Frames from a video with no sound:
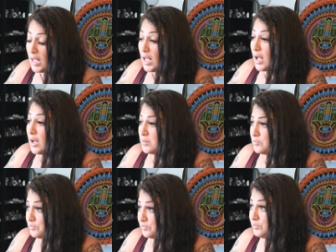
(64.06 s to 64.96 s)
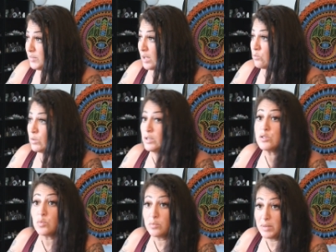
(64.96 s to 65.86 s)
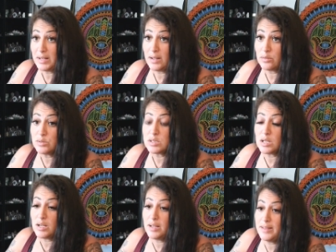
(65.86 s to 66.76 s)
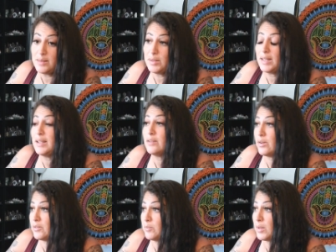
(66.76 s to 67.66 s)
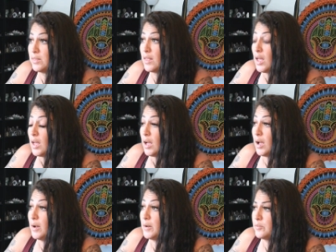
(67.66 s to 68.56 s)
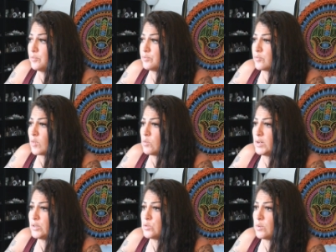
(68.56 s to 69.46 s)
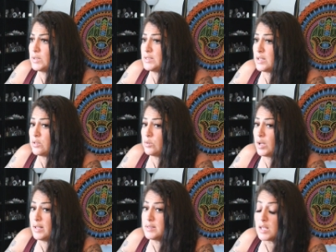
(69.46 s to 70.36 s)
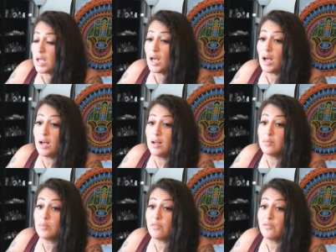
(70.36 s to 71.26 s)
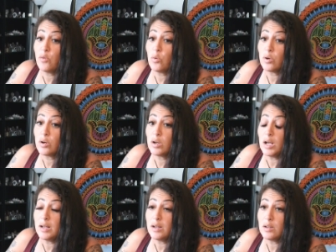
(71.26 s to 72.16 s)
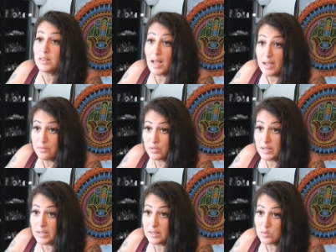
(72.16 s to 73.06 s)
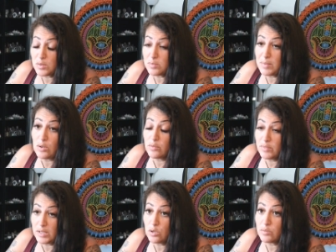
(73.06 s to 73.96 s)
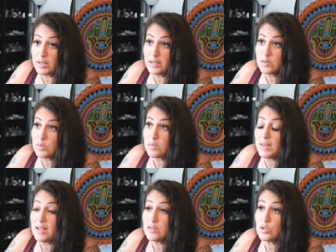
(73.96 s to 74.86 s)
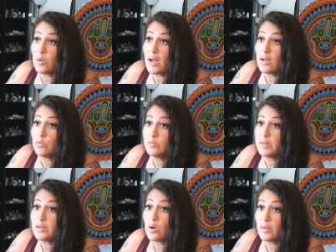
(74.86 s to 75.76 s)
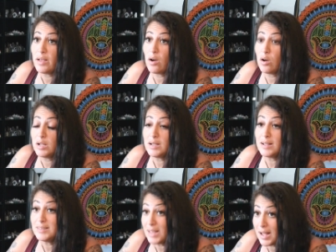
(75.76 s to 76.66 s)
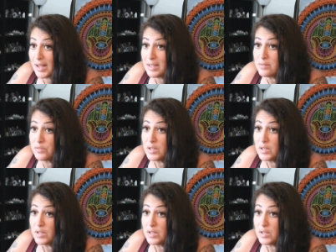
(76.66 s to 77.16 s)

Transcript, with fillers: um, and winners will be announced uh, at the beginning of every month. Um, what else do I want to tell you guys? Um, for uh, live readings with me or video readings with me, so I will be going on live